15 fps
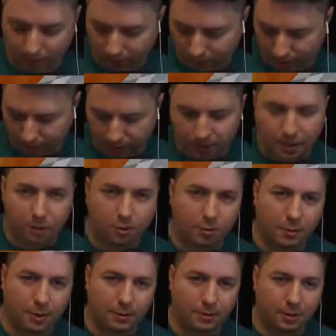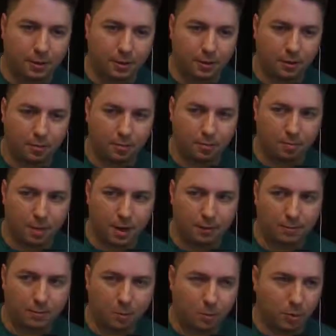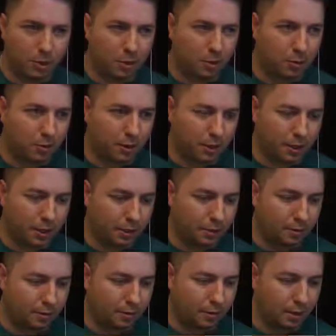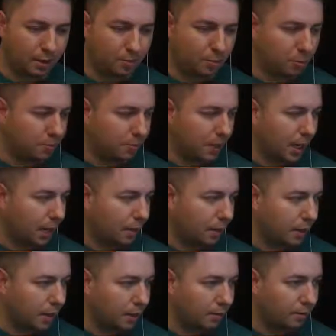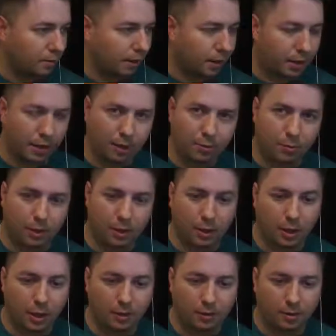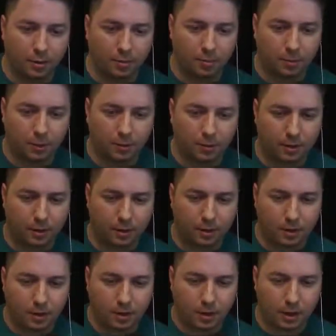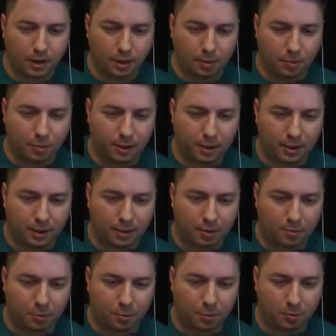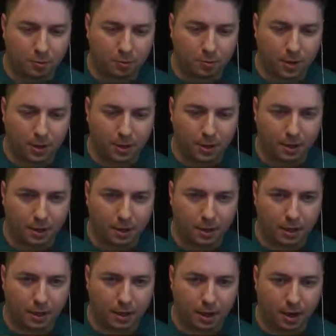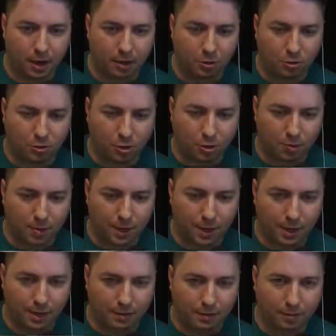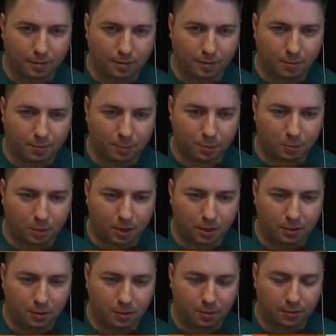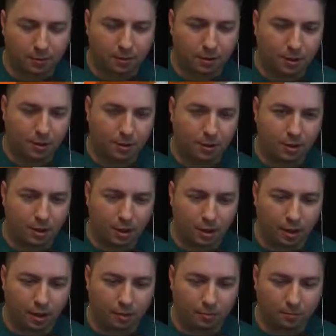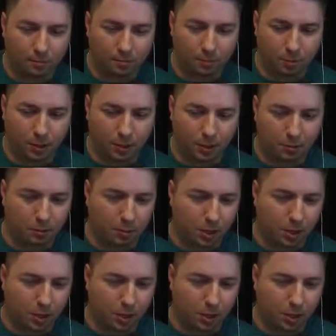key that threw me into a maximum window, and then it pulled me out of that, and that's when it locked up. But what I ended up doing was making a iron drum and some fluid conduits. when you